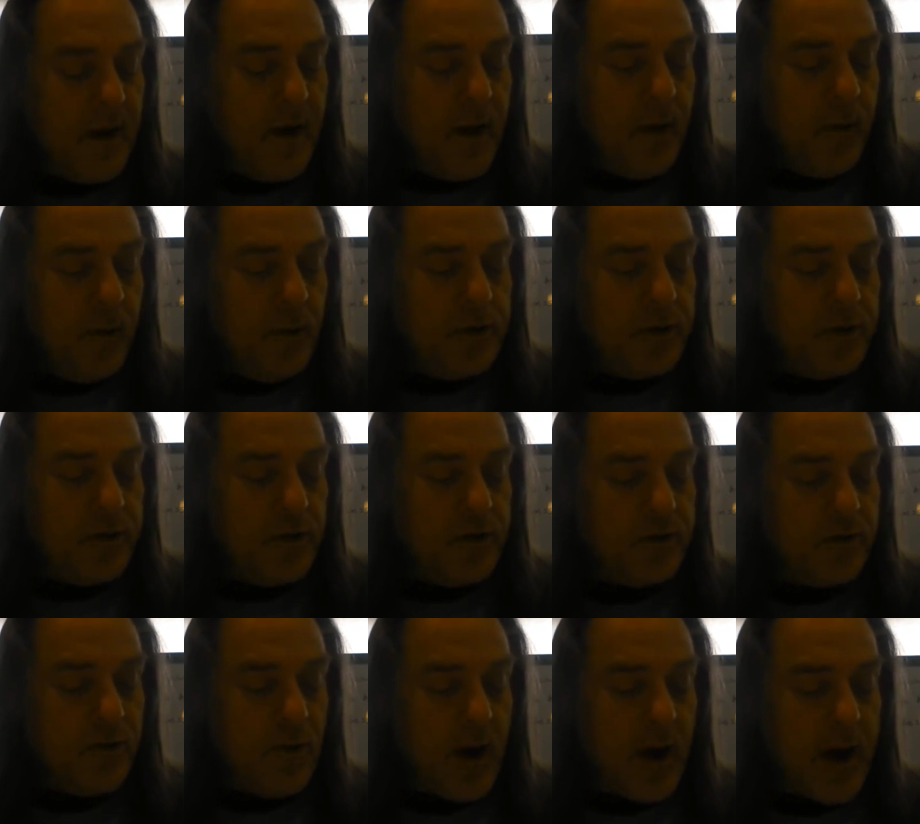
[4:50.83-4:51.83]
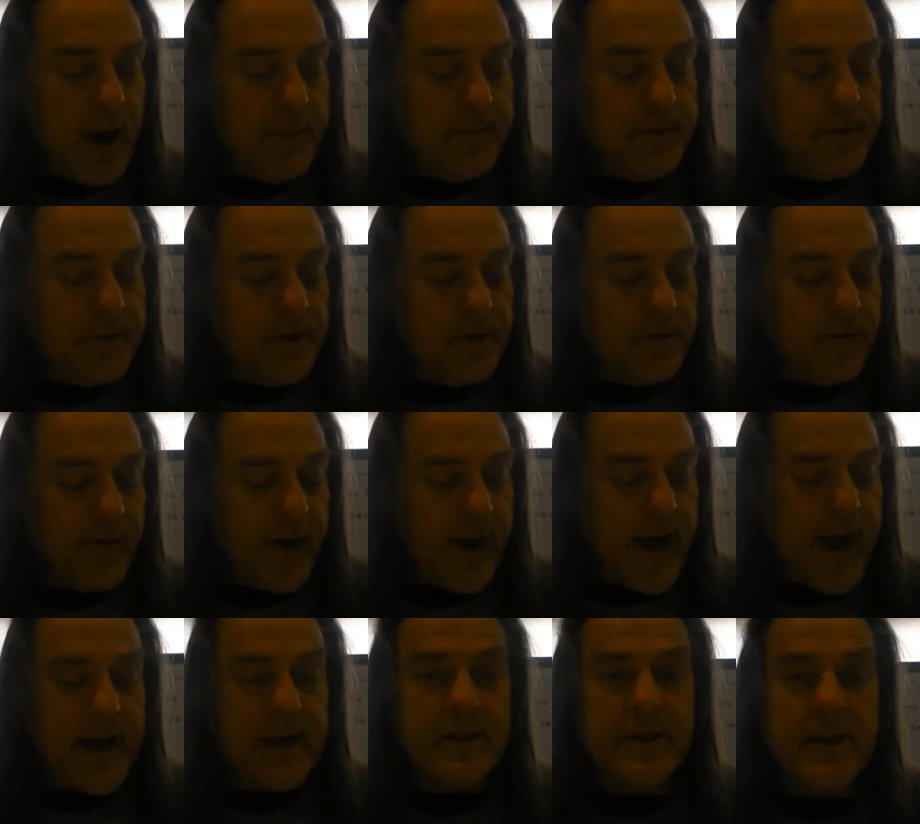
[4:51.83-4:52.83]
which describes this
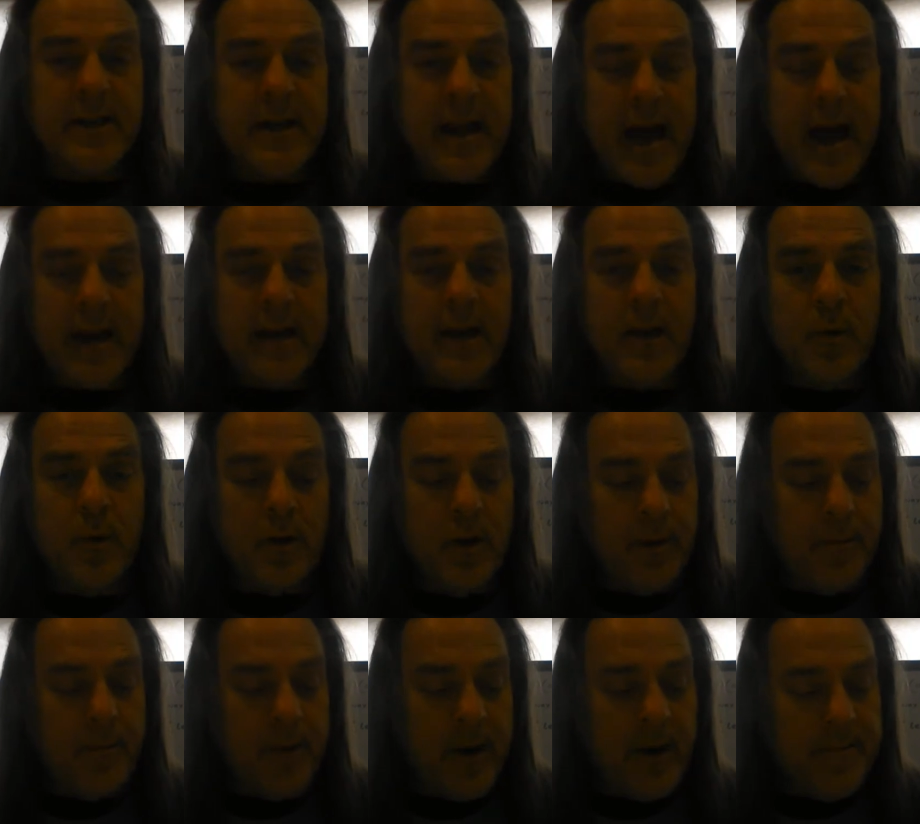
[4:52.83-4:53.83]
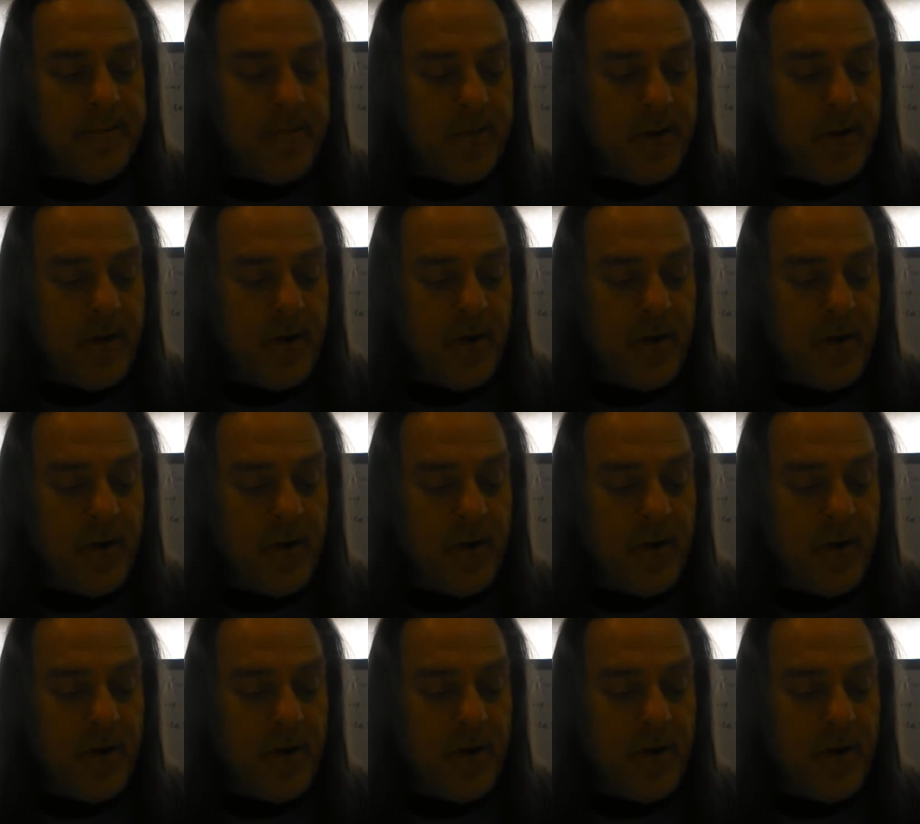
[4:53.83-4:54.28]
reaction at equilibrium.